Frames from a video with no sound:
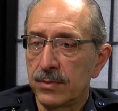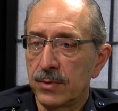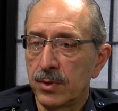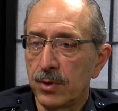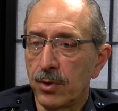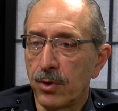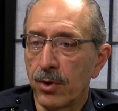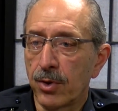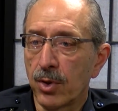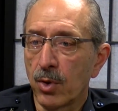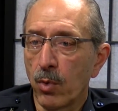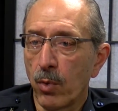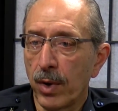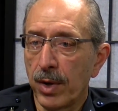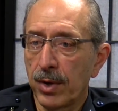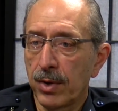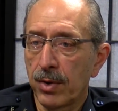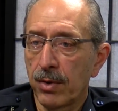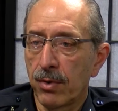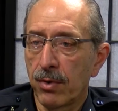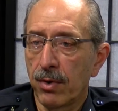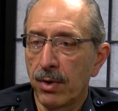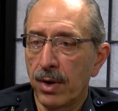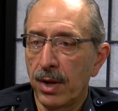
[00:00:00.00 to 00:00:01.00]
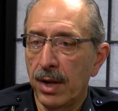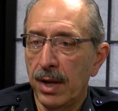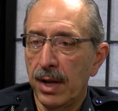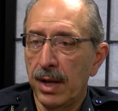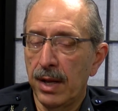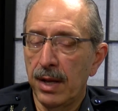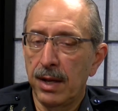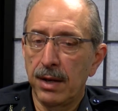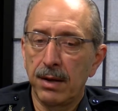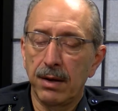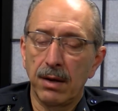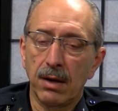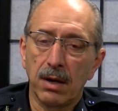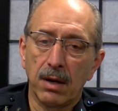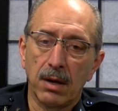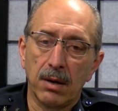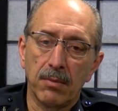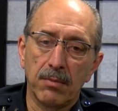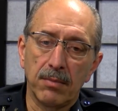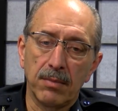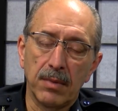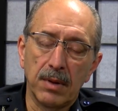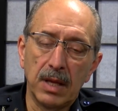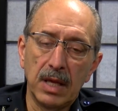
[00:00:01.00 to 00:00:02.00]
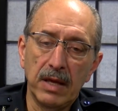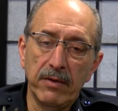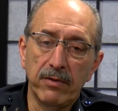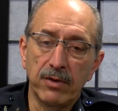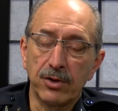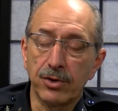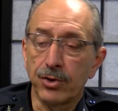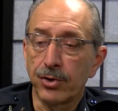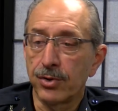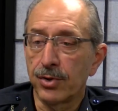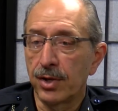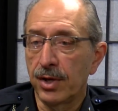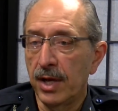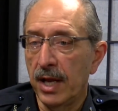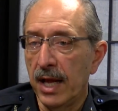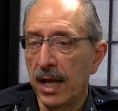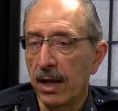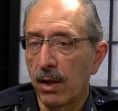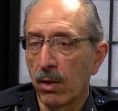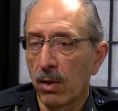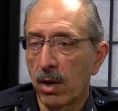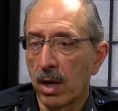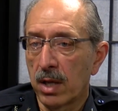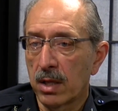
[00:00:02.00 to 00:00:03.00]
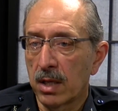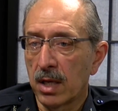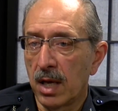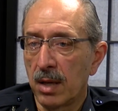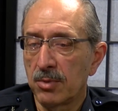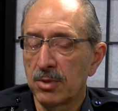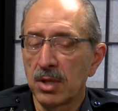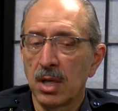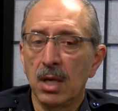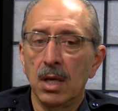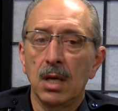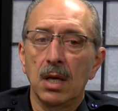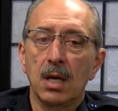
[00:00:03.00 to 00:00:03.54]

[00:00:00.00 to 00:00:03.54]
during the winter and even during the day a lot of times,